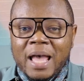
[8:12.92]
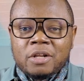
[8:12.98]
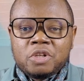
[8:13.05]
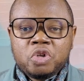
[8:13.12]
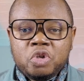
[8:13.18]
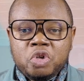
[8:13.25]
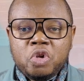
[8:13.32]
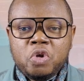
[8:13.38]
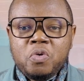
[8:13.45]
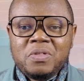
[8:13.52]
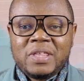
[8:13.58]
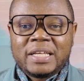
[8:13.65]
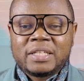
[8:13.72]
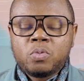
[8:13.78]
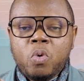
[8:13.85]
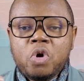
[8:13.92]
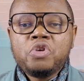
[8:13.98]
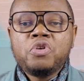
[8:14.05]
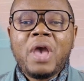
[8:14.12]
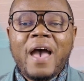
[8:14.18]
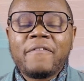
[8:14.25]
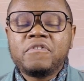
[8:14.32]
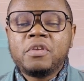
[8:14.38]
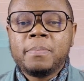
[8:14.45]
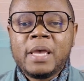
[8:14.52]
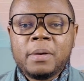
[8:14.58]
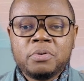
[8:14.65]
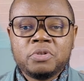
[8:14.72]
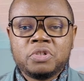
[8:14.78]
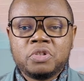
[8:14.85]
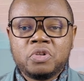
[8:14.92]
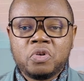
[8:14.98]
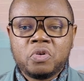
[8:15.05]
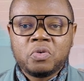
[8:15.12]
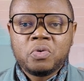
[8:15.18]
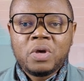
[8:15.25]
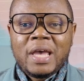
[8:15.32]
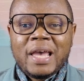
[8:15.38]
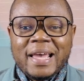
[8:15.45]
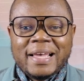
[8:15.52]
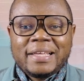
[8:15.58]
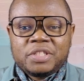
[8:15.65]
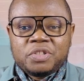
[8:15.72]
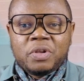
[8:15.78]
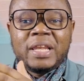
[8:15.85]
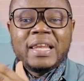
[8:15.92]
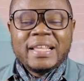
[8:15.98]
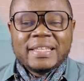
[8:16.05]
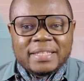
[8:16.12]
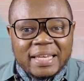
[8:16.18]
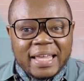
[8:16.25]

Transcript: To do this, what you have to be able to do is to listen